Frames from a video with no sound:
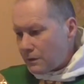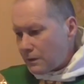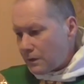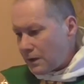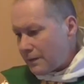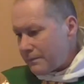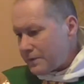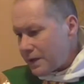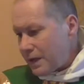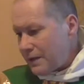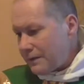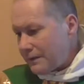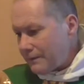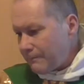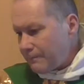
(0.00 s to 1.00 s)
comes
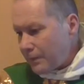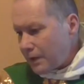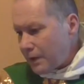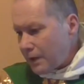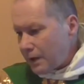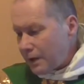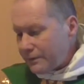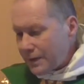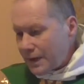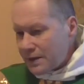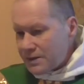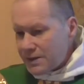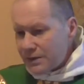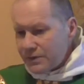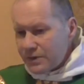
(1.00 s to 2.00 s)
in. And
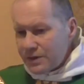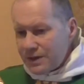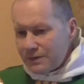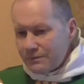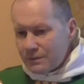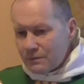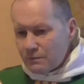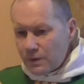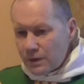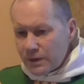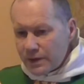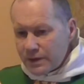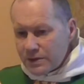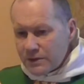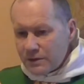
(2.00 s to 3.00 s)
that's how the demon
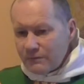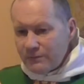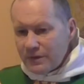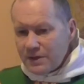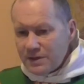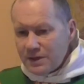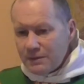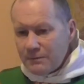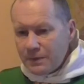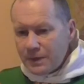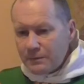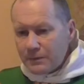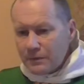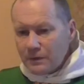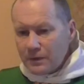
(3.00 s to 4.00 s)
works, convincing
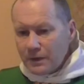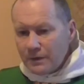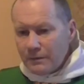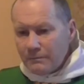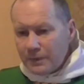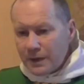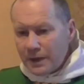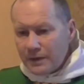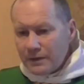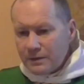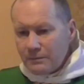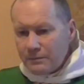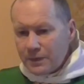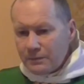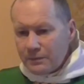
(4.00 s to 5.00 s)
people by
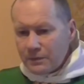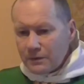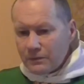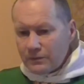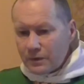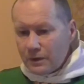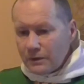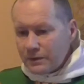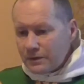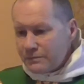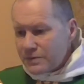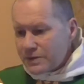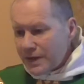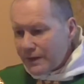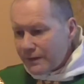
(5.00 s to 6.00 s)
the people of God
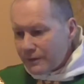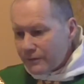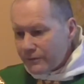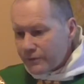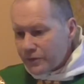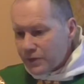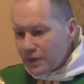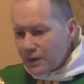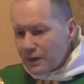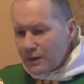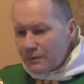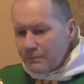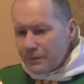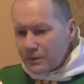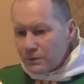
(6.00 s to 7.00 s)
themselves
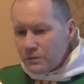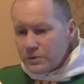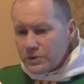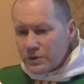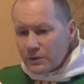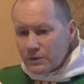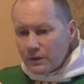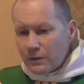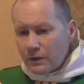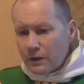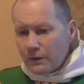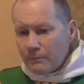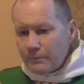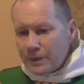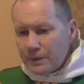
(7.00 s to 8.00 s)
but also
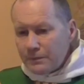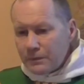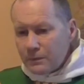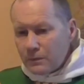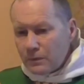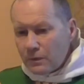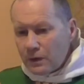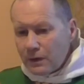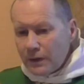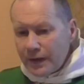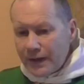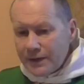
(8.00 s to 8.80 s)
on people who are